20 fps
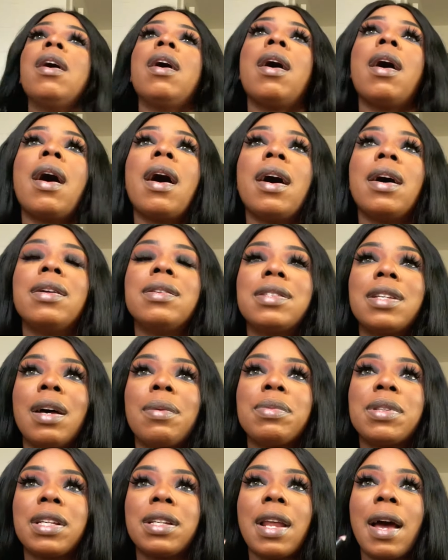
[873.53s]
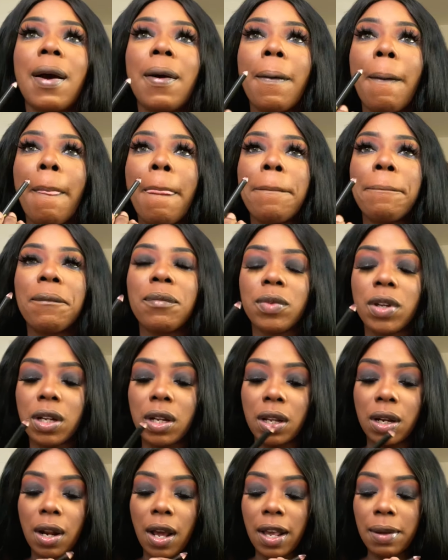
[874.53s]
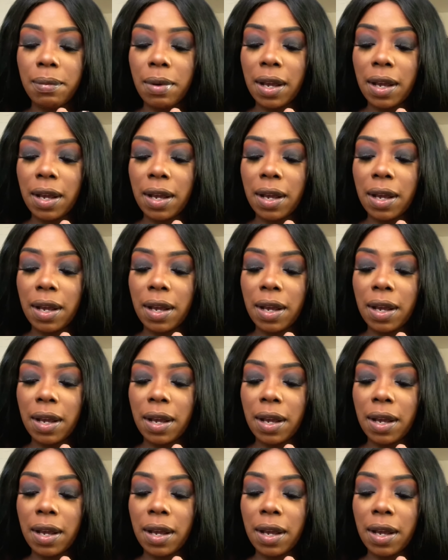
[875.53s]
And so now I'm gonna line my